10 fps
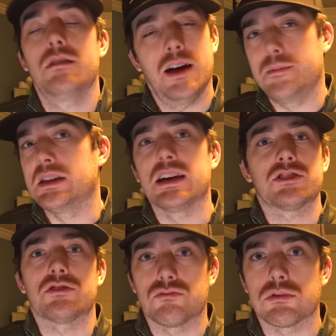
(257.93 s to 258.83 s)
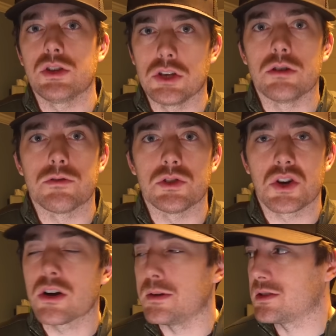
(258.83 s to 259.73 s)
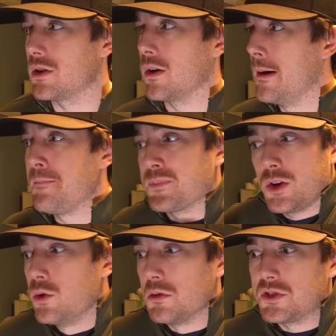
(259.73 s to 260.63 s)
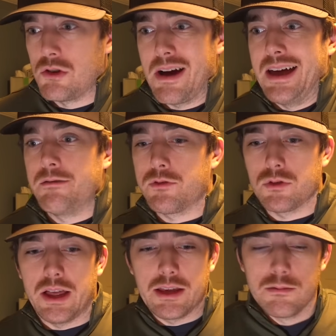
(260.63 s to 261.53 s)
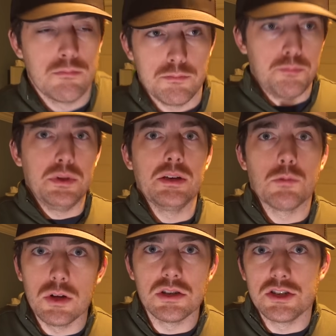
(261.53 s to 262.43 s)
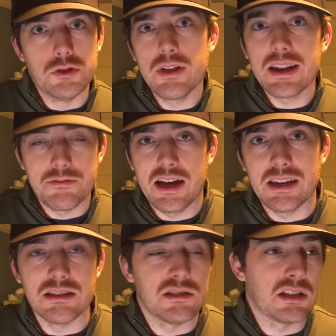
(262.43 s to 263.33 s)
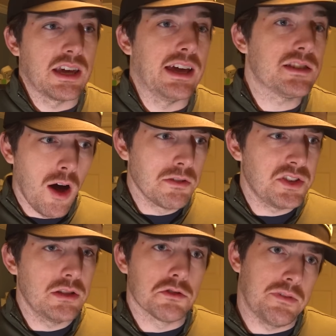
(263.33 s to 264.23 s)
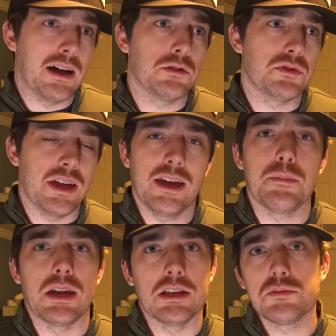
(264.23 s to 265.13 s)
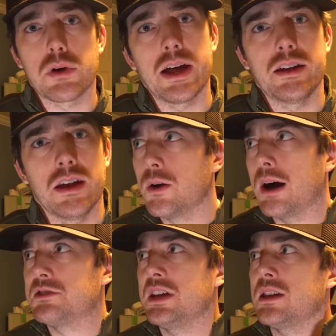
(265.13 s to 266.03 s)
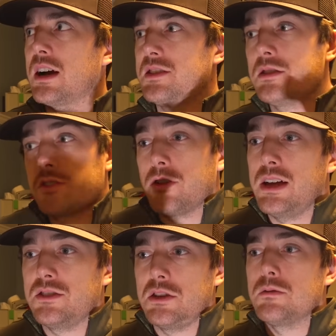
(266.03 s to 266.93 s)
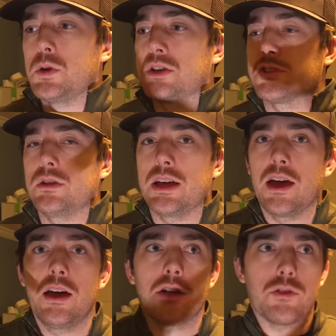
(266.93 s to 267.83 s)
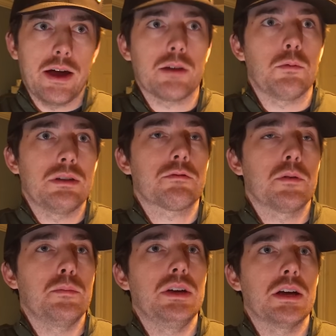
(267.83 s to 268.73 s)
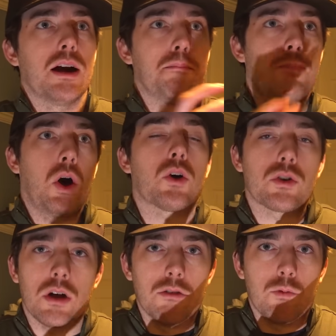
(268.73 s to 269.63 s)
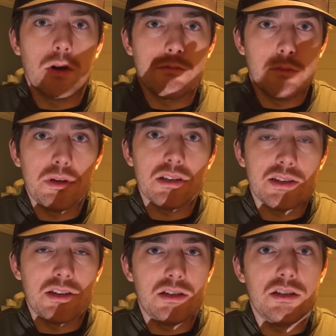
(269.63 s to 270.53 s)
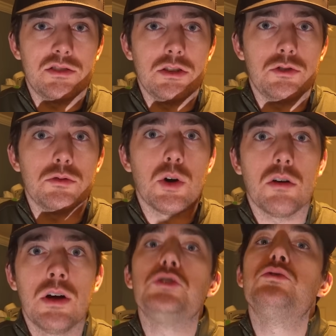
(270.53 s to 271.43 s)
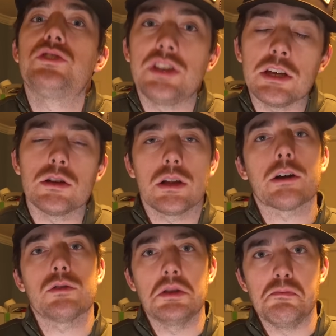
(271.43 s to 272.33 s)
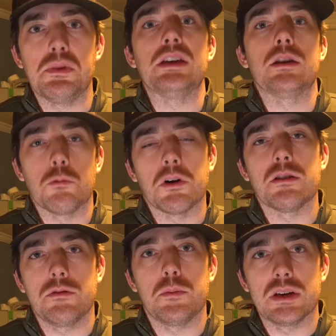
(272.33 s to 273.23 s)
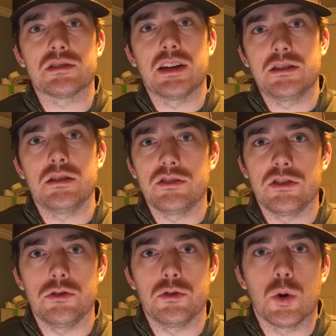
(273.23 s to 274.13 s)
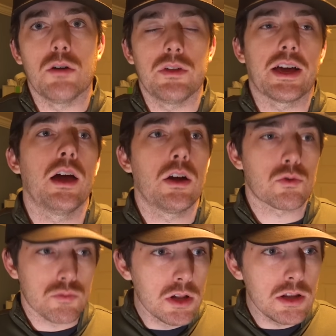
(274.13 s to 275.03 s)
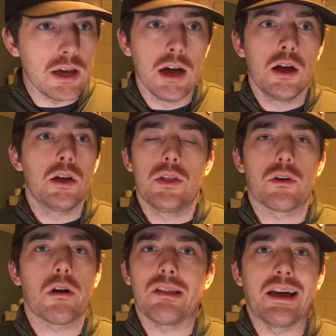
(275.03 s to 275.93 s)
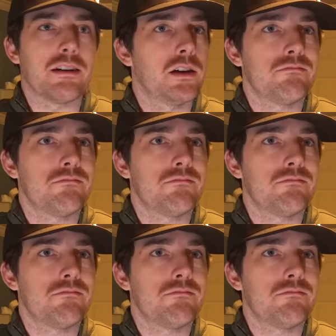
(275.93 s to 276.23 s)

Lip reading: I mean, that's just really good for the tournament. So kudos to Grant for like being willing to do that if that is the case. Obviously, there's value to him and his brand. And, you know, I said this to Grant in his interview yesterday. Like, Grant went from being a part of one of the biggest entities in YouTube golf to singularly being one of the biggest entities in YouTube golf. Like, really, there are like